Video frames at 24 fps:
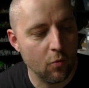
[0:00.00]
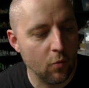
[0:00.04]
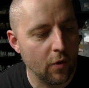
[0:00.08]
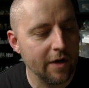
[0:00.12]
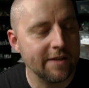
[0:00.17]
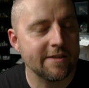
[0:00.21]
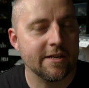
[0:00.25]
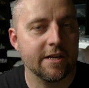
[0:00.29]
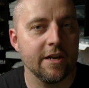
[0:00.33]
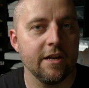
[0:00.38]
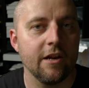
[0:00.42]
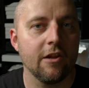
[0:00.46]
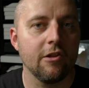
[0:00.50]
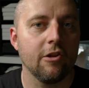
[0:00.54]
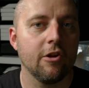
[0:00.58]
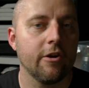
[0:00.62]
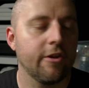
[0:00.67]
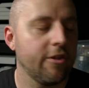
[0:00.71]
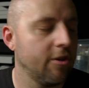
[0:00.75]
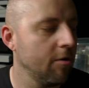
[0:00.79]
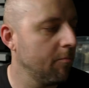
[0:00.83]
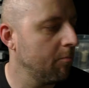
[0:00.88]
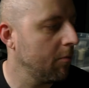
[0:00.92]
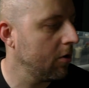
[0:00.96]
What's gonna
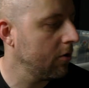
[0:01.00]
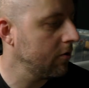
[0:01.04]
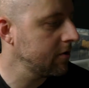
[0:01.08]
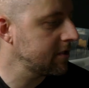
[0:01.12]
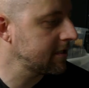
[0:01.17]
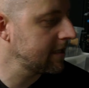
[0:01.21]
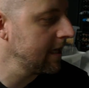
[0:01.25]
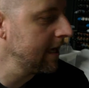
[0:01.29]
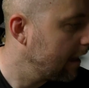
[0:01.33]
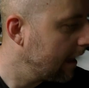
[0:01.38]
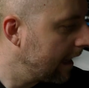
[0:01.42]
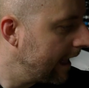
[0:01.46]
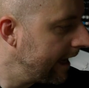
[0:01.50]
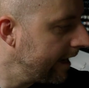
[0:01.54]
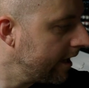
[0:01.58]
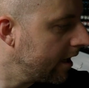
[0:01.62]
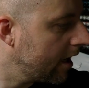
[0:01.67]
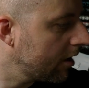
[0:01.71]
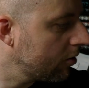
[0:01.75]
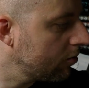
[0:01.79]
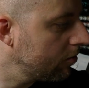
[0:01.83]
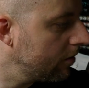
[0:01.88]
look the most like a